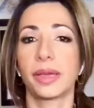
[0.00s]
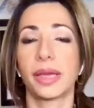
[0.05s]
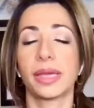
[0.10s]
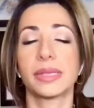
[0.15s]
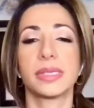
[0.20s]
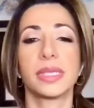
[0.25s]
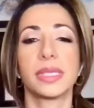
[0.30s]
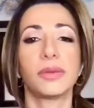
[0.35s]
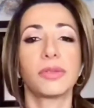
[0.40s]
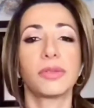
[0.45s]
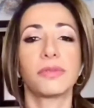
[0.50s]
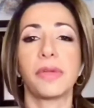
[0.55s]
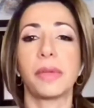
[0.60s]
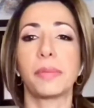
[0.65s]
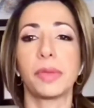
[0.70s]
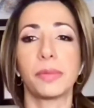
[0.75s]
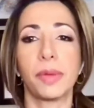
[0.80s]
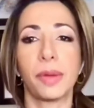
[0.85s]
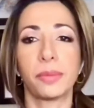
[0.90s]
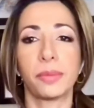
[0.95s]
I see it with
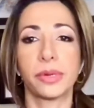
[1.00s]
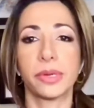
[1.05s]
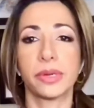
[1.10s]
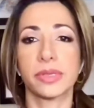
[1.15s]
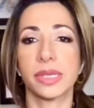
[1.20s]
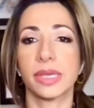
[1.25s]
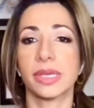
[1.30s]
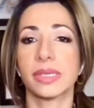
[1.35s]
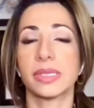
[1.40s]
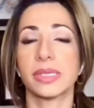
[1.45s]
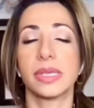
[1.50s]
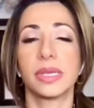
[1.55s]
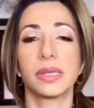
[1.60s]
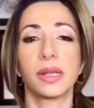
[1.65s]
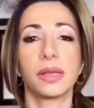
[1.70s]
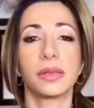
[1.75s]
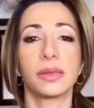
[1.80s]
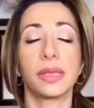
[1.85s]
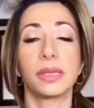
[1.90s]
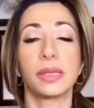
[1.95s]
family members. I see
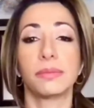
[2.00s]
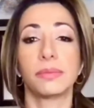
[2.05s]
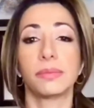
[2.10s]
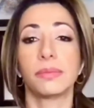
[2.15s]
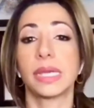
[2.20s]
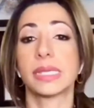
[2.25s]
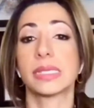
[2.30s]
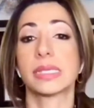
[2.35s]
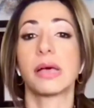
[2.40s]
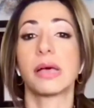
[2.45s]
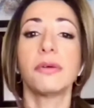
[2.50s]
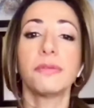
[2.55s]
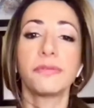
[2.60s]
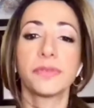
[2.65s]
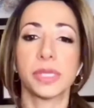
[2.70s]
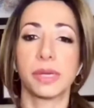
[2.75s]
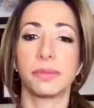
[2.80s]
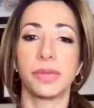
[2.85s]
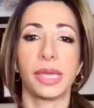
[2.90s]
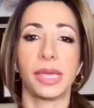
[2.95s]
it in myself
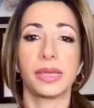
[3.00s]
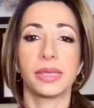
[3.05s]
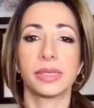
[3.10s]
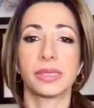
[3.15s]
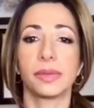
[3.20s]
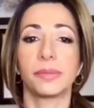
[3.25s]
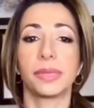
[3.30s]
some days.